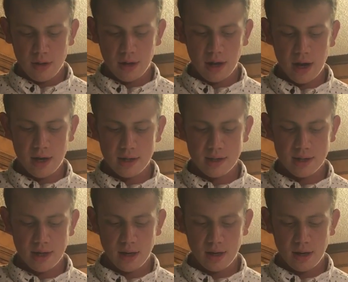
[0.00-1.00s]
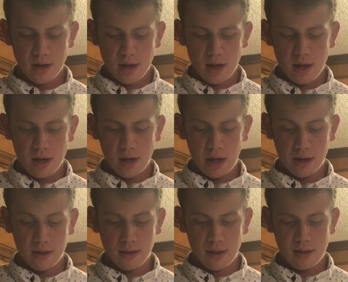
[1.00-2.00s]
The guidance said,
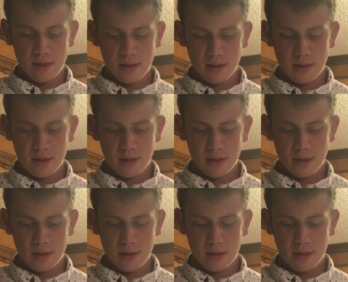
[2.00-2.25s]
and